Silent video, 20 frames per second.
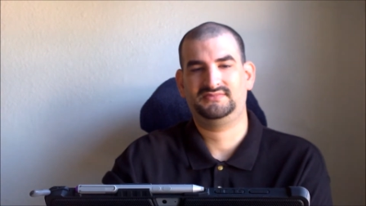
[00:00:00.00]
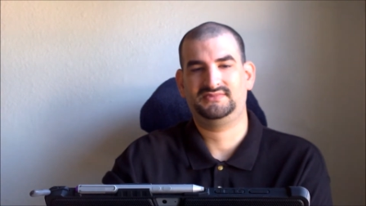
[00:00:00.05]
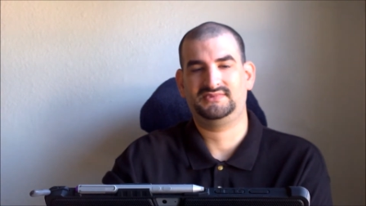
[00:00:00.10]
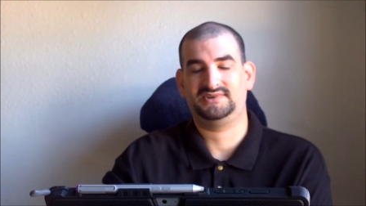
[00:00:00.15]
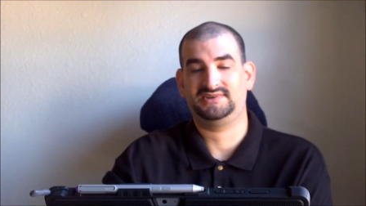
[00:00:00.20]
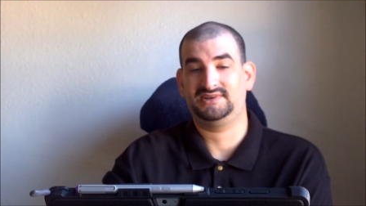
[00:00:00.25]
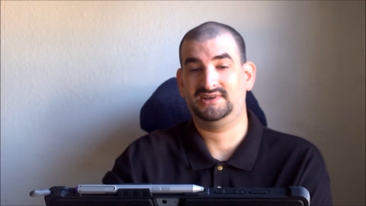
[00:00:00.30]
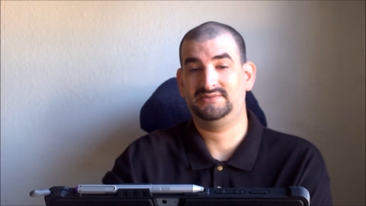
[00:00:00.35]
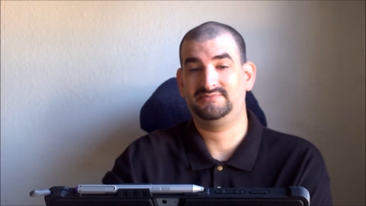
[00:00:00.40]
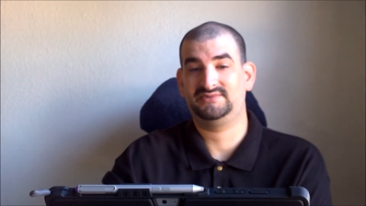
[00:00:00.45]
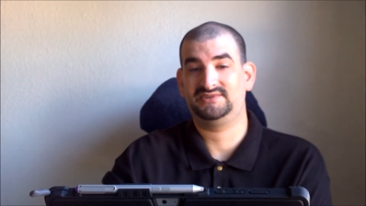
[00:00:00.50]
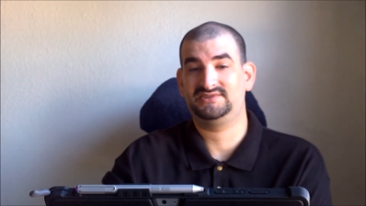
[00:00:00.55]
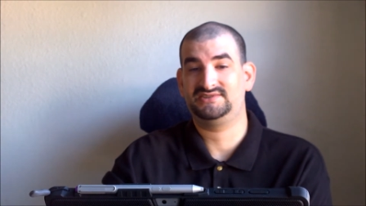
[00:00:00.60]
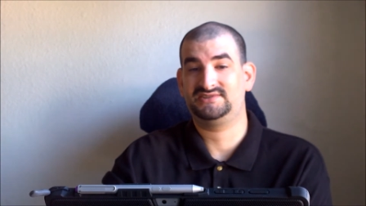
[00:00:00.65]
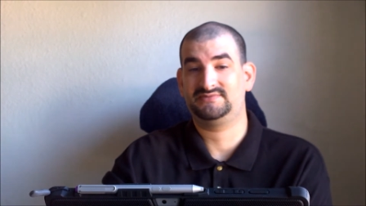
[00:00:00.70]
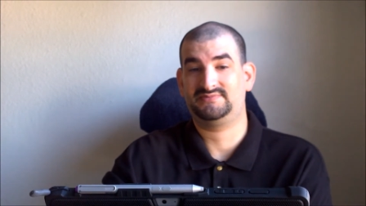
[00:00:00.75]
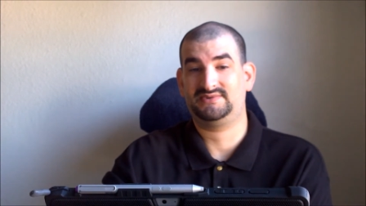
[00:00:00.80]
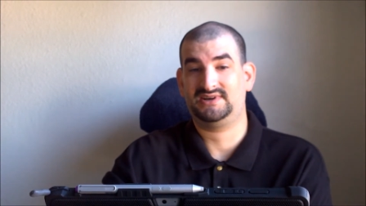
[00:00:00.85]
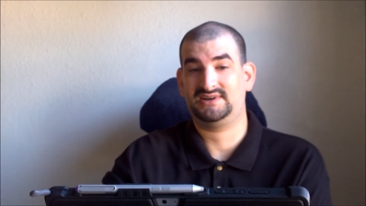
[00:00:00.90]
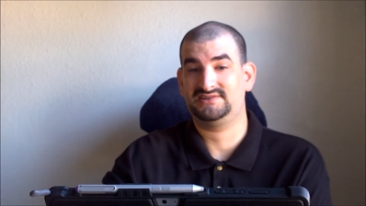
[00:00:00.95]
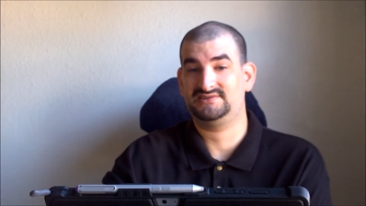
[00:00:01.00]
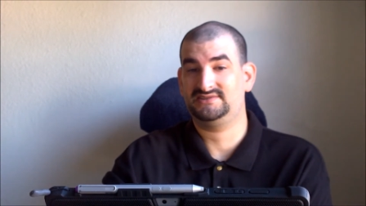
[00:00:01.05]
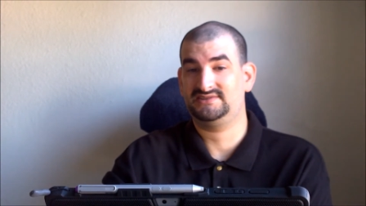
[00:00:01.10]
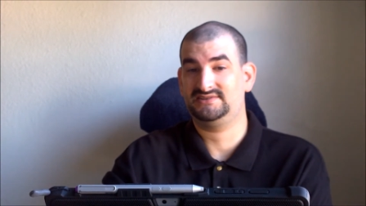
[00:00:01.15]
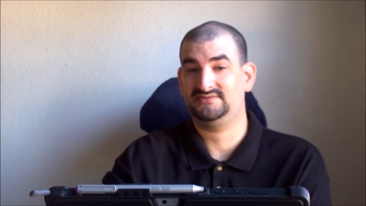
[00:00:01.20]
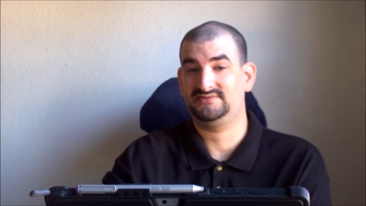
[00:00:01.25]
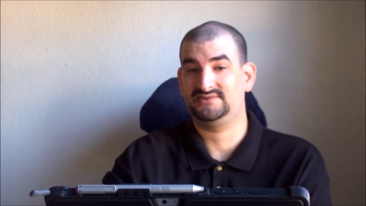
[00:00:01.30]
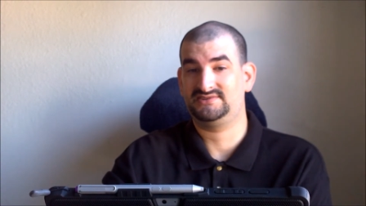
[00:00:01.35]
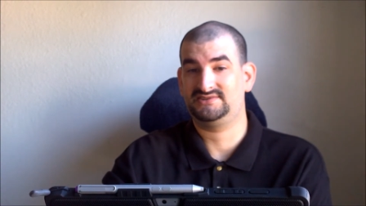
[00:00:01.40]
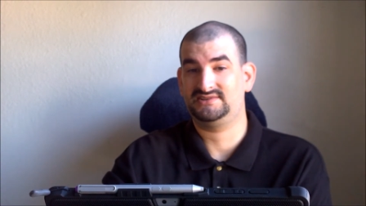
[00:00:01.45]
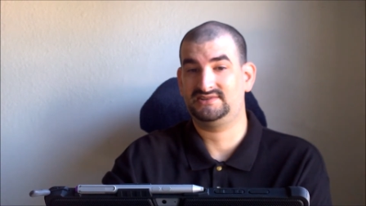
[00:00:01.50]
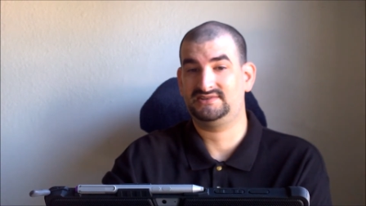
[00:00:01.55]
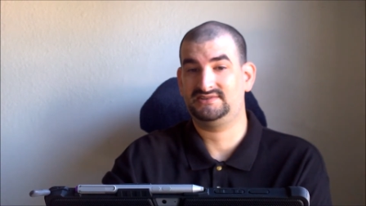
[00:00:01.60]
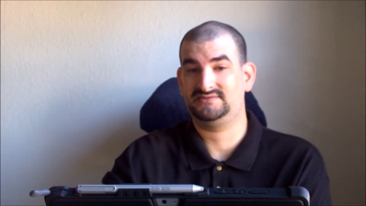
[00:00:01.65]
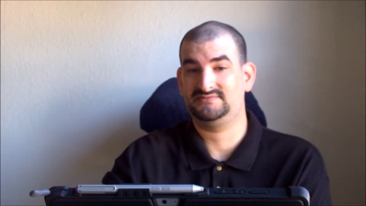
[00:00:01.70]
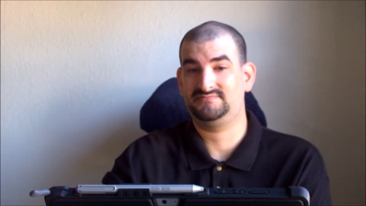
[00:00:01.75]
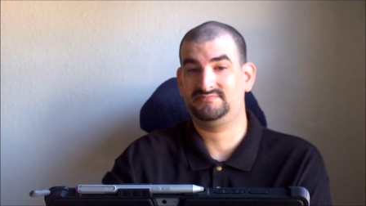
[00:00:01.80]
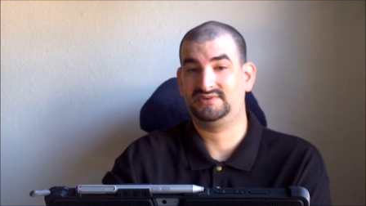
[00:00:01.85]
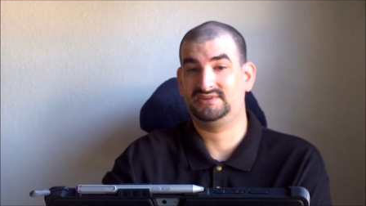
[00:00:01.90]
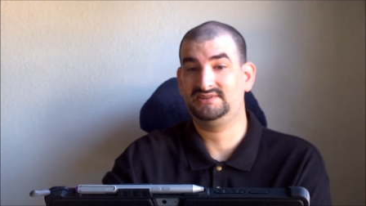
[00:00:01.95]
The gunman, surprisingly, was a
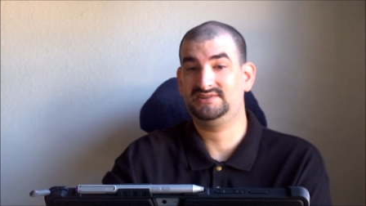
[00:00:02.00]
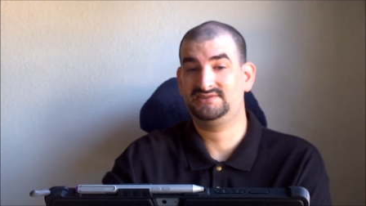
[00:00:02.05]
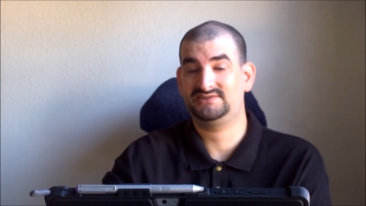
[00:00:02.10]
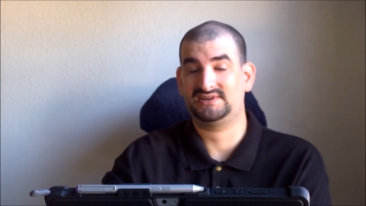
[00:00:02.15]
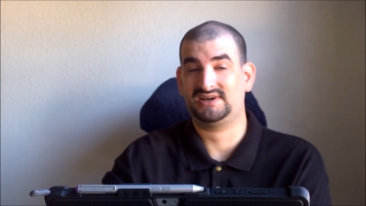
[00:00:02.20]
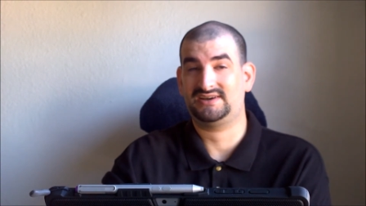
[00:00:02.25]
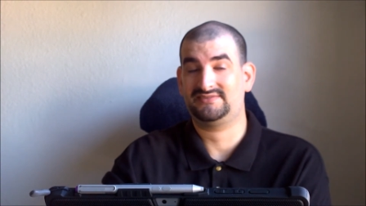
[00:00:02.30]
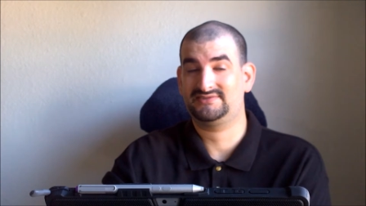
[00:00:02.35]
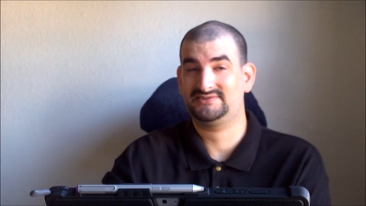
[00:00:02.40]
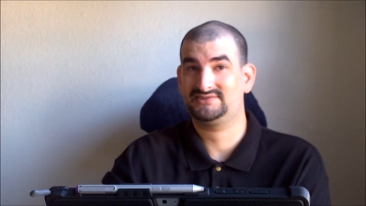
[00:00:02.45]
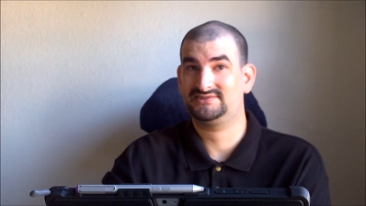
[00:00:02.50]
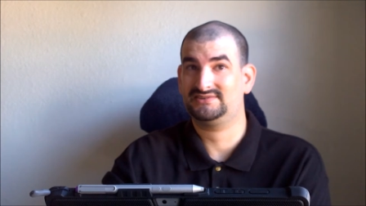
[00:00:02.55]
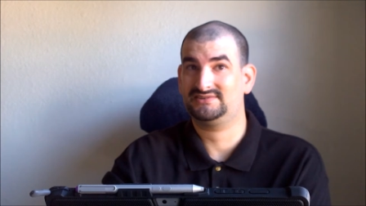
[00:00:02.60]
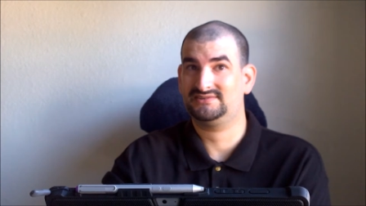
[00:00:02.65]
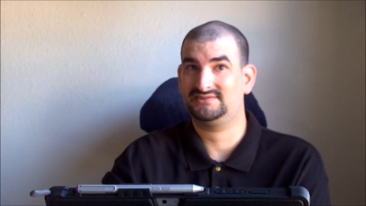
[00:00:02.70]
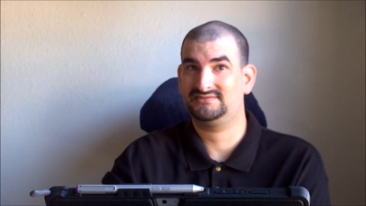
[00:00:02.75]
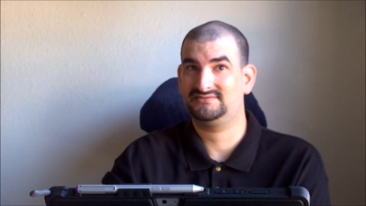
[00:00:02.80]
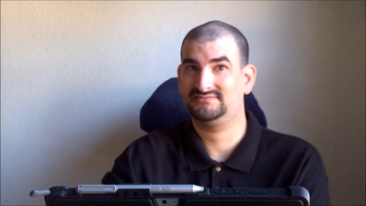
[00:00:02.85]
police officer.